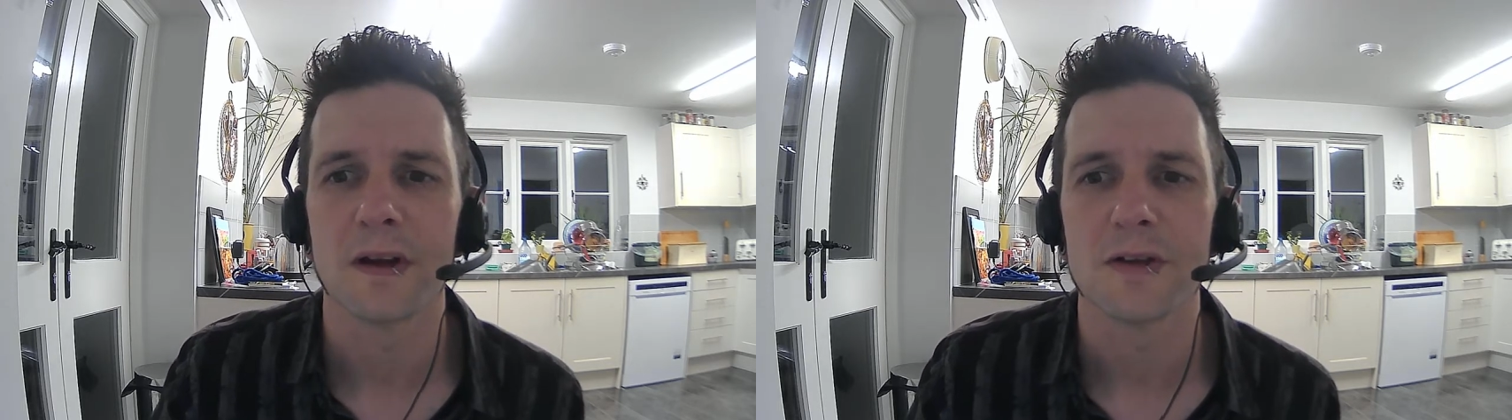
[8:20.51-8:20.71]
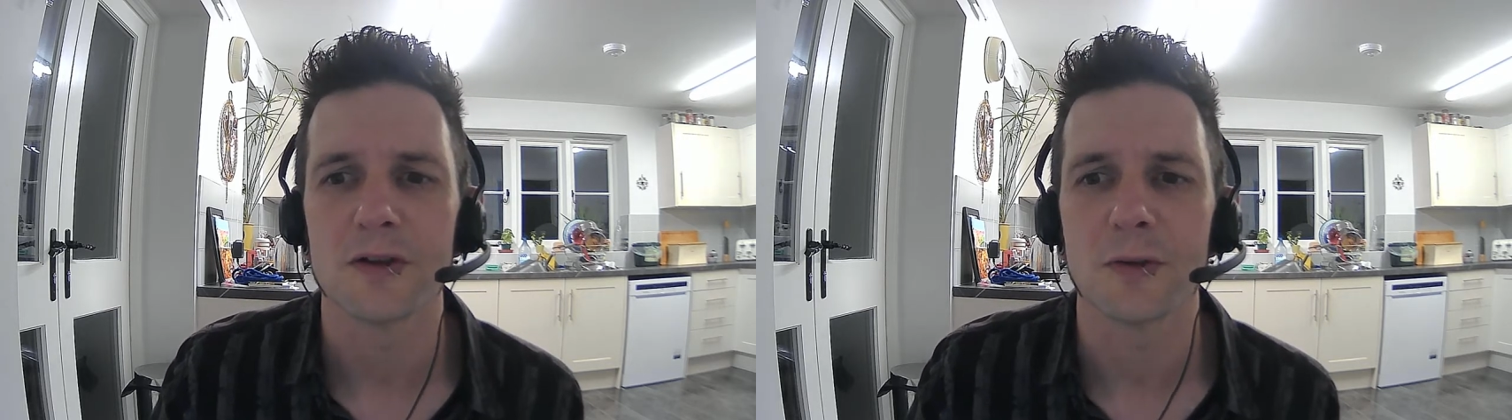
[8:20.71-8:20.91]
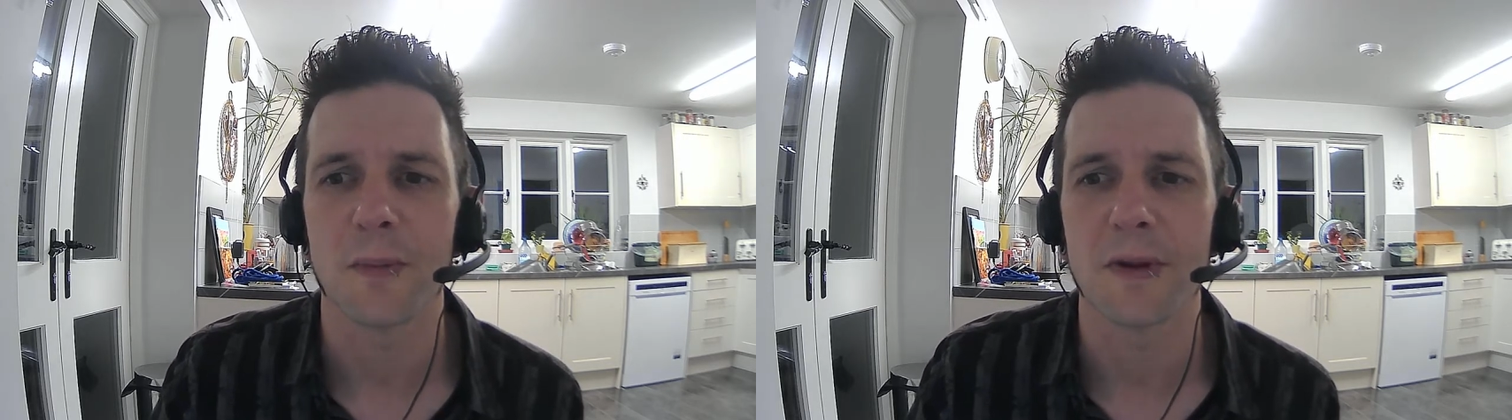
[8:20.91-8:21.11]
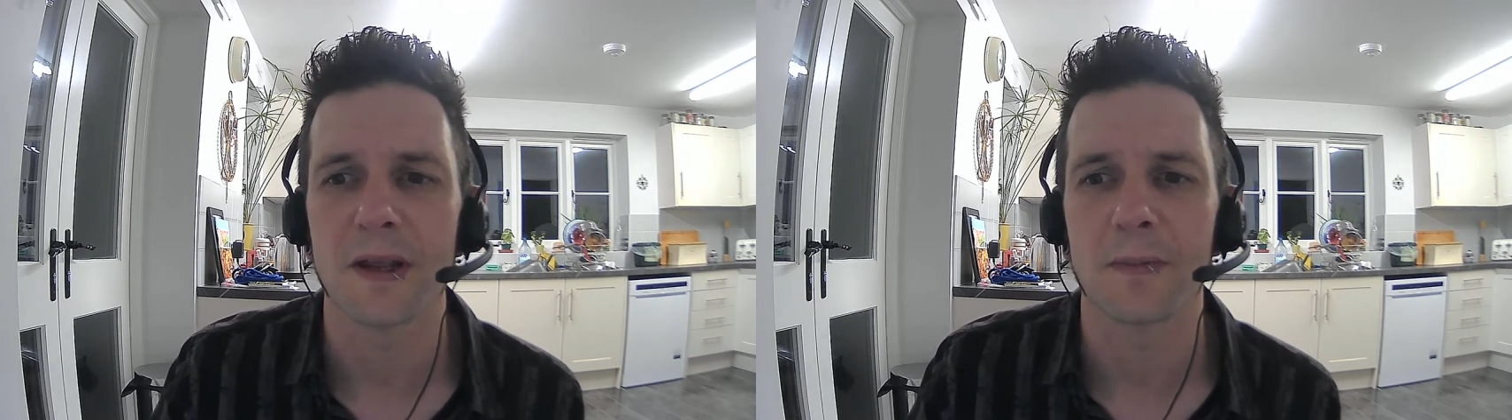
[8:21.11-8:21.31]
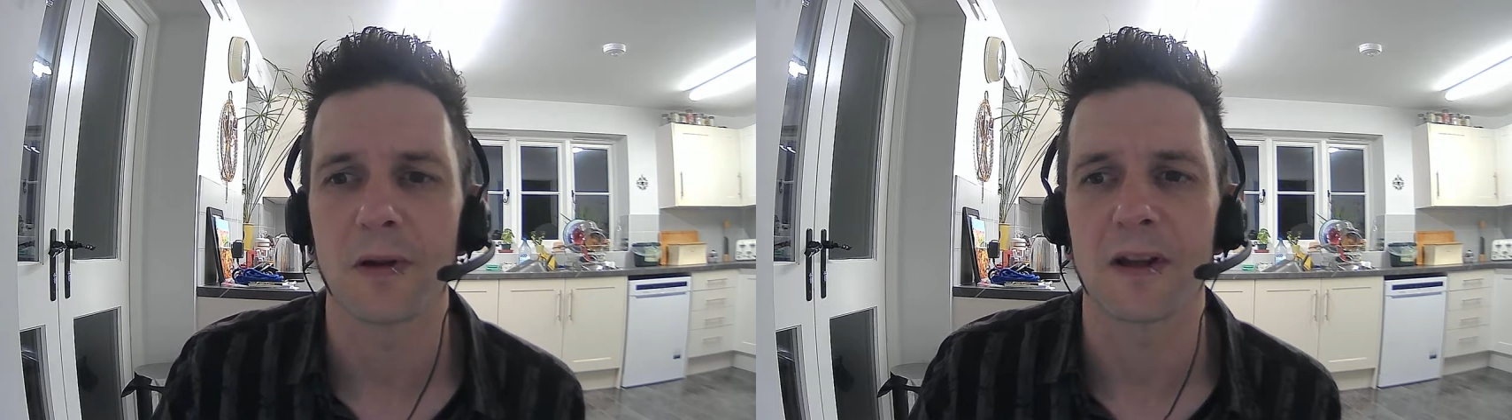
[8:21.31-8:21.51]
to a
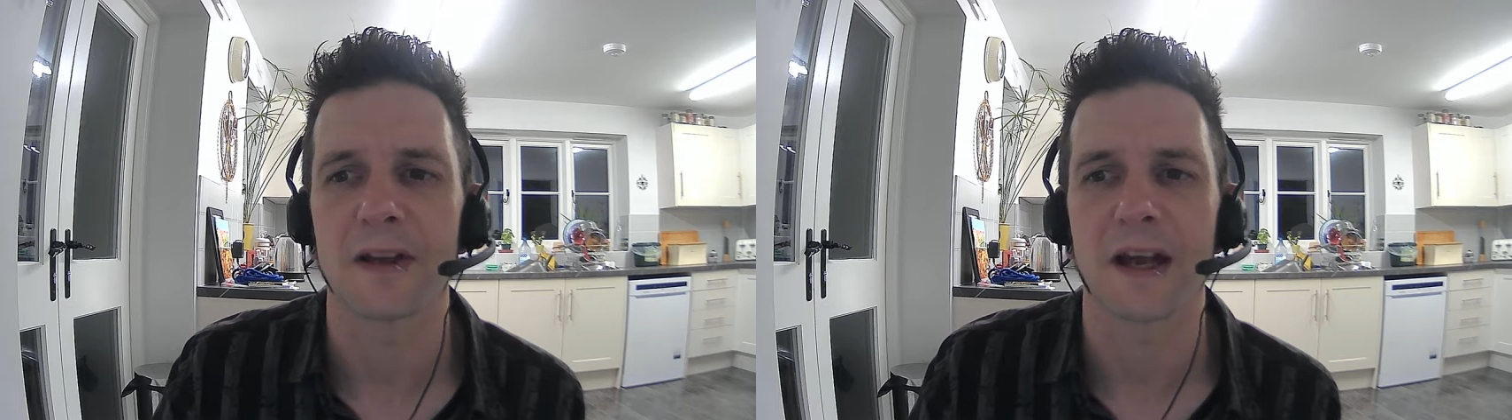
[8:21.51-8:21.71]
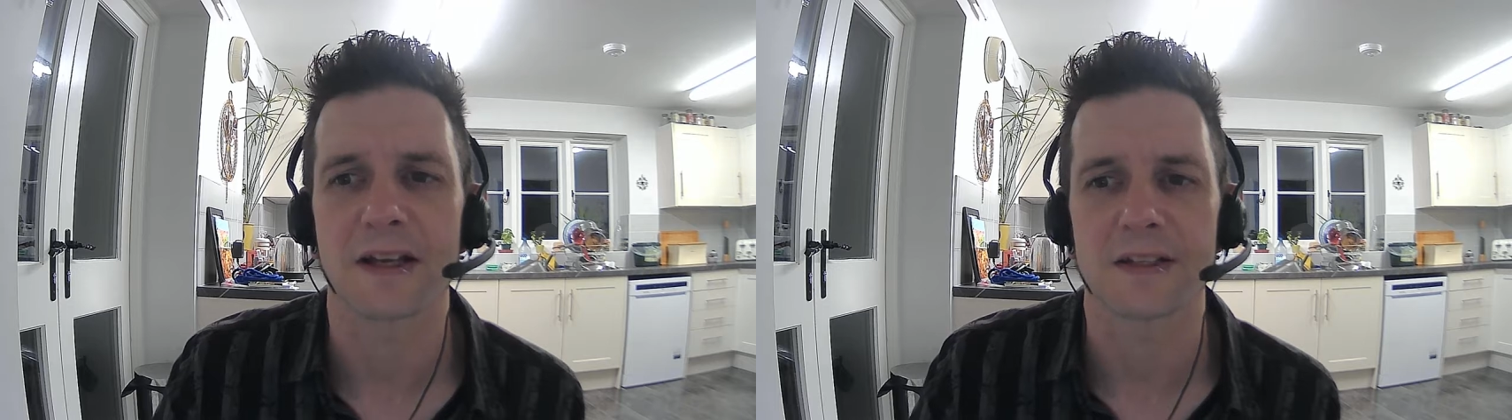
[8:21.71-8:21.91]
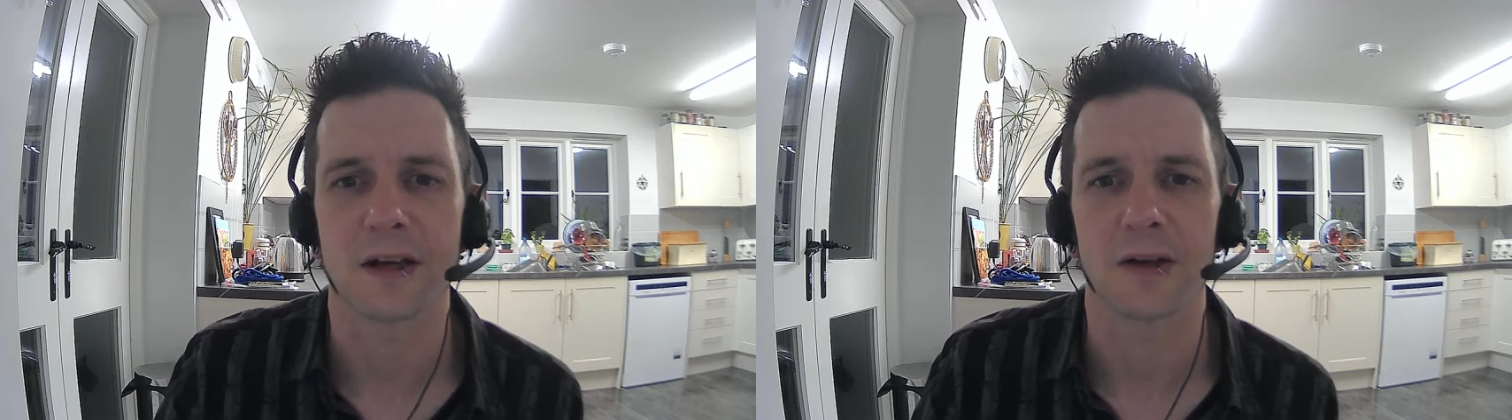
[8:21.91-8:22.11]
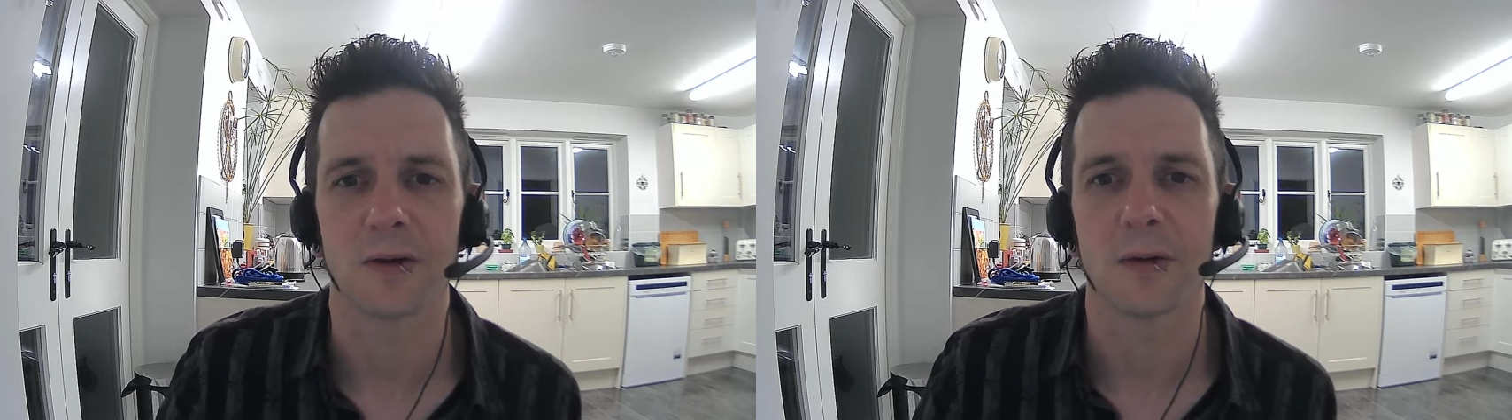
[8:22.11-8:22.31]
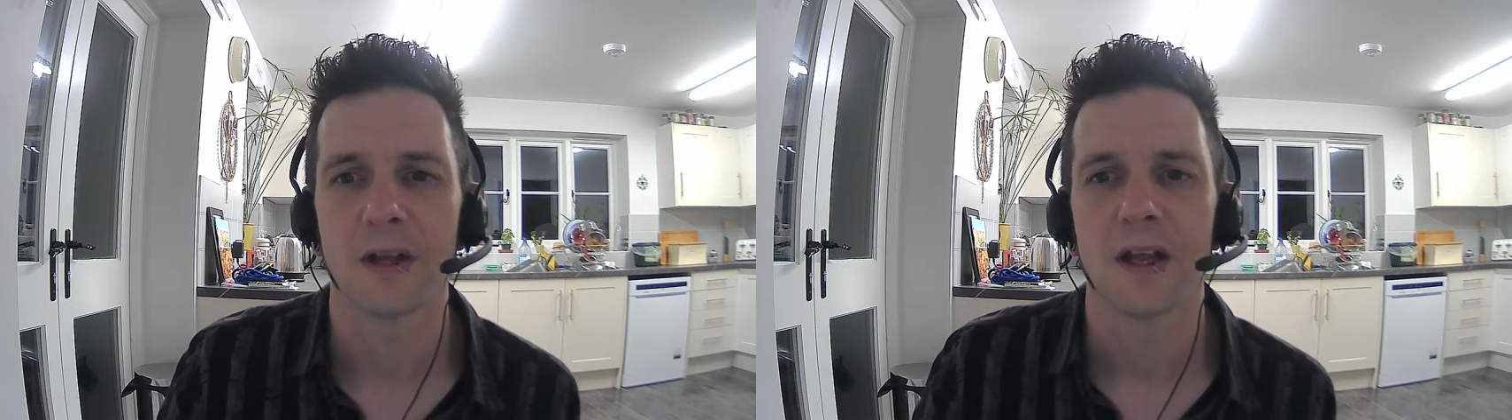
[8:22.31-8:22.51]
people in exile,